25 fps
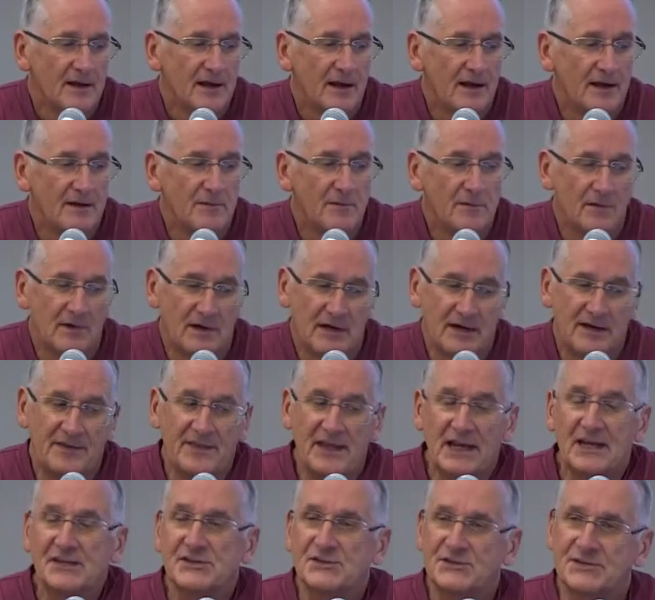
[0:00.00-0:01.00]
Um, and
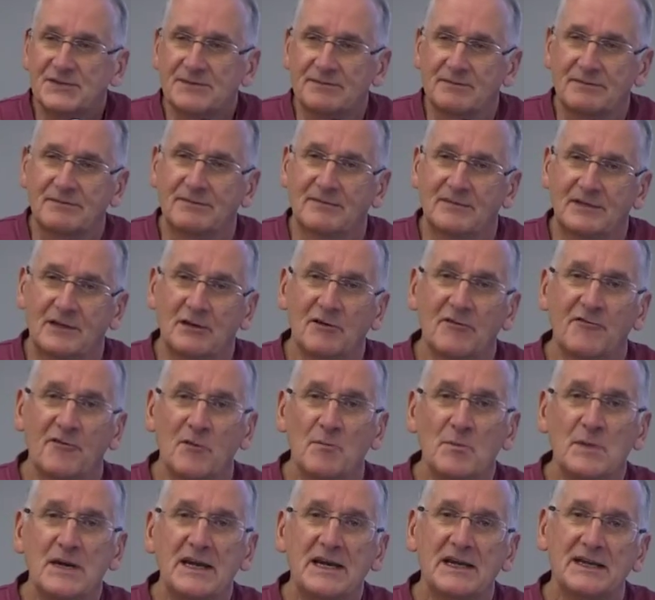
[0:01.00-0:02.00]
that's, you know, for
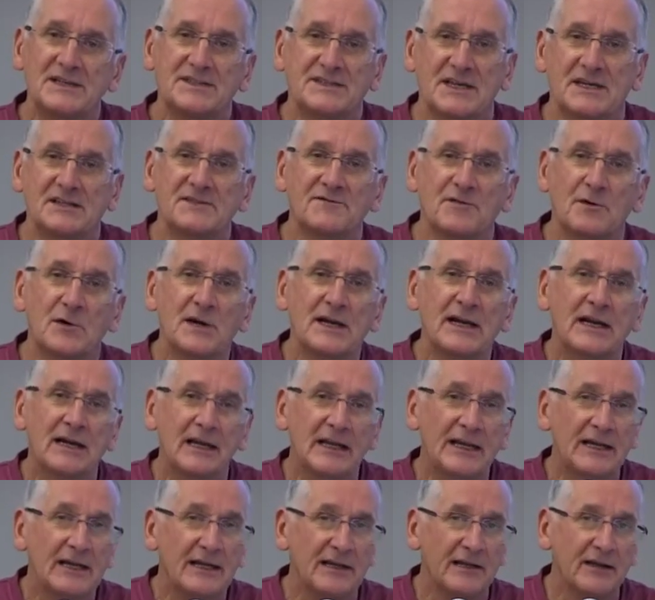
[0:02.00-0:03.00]
me, it's, it's very
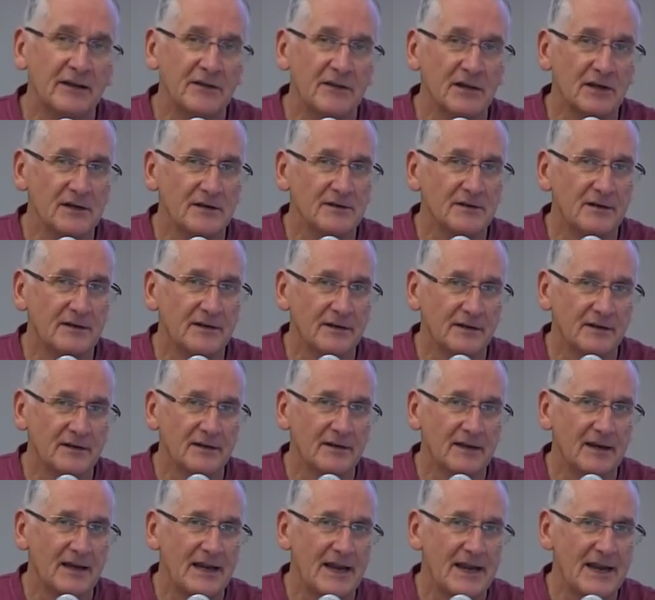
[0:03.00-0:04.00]
clear that, that
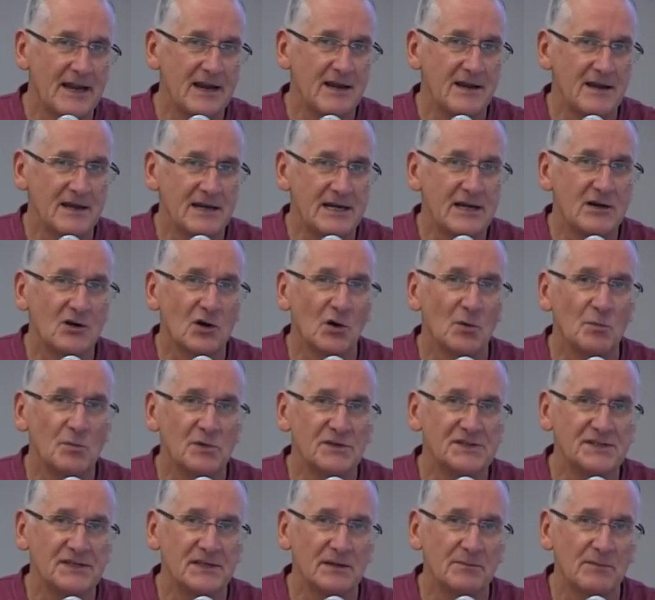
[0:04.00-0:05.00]
here Eco
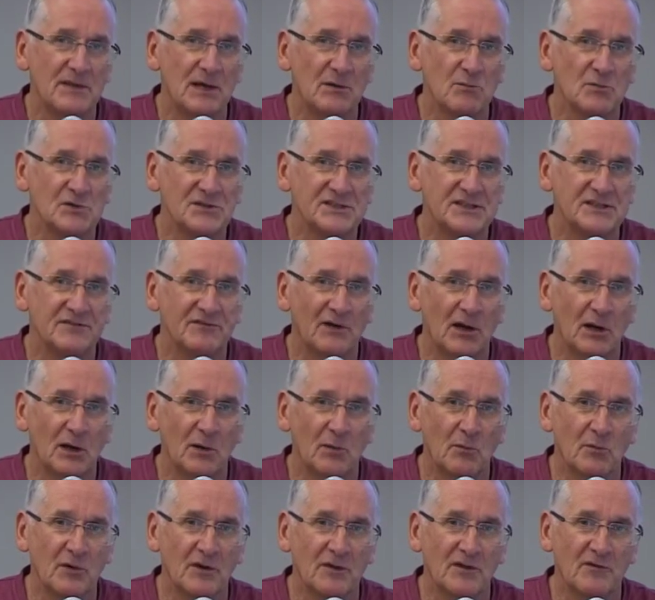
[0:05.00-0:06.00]
Museum then was
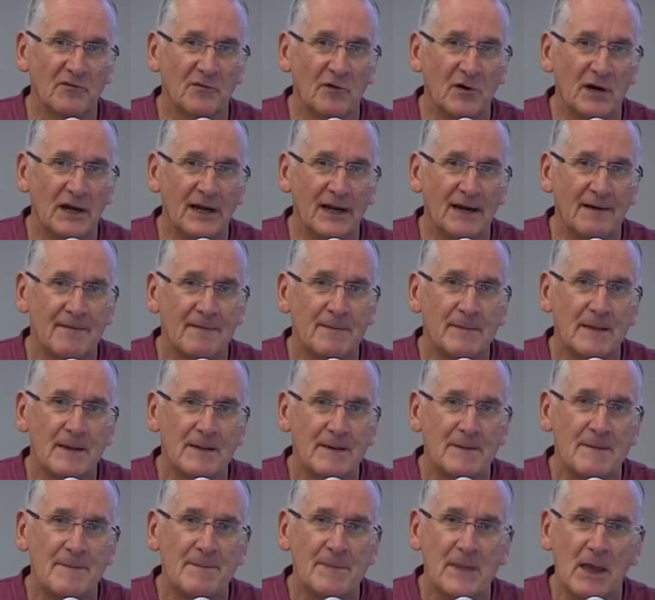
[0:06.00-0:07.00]
developed with a very
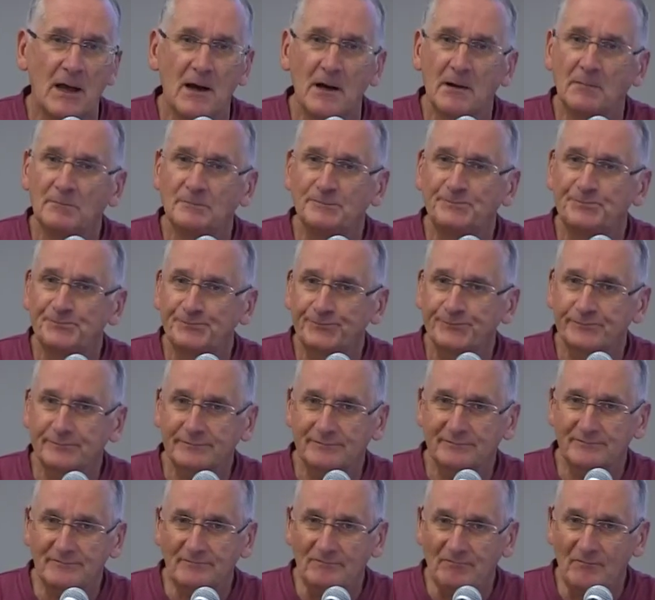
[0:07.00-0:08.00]
um,
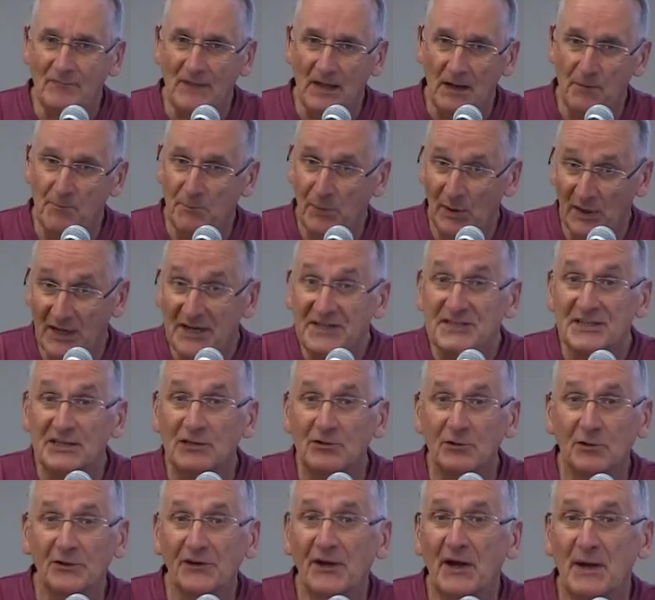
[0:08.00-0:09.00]

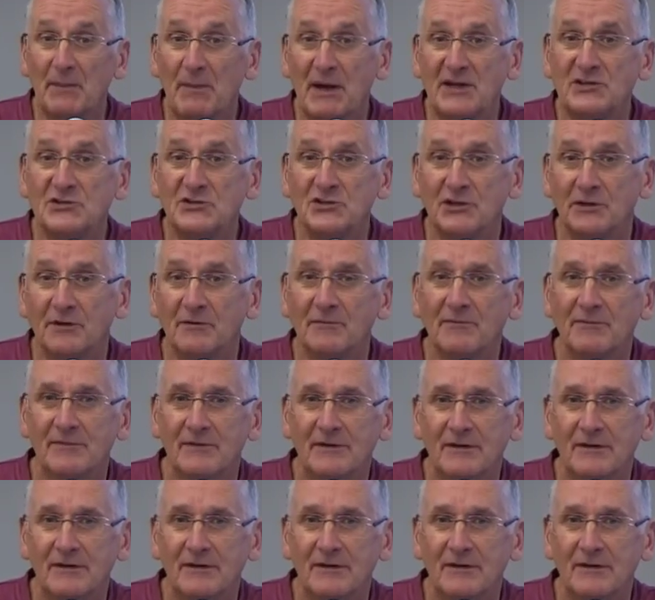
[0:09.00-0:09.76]
political dimension,